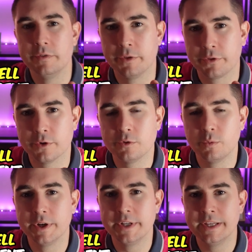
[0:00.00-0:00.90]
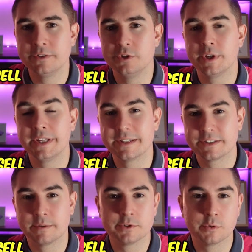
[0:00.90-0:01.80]
The third one is you can get
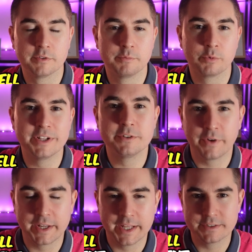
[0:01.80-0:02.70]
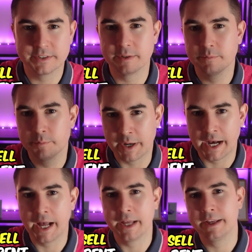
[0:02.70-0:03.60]
some sort of bridge financing,
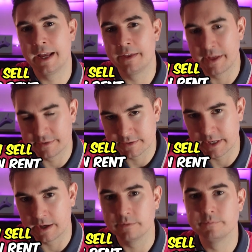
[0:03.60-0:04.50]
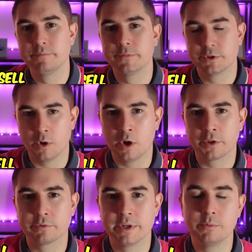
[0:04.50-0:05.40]
buy and then sell. So all
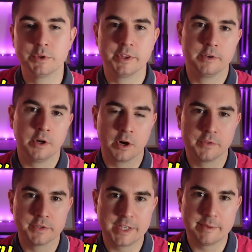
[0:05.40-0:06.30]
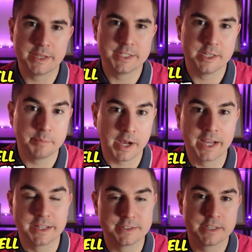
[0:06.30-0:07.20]
three within are the same idea,
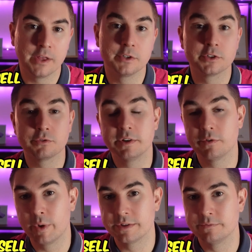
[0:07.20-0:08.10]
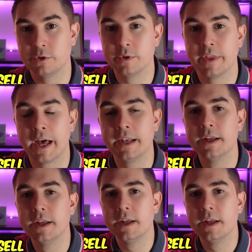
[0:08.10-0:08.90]
buying and selling, just three different ways of doing that.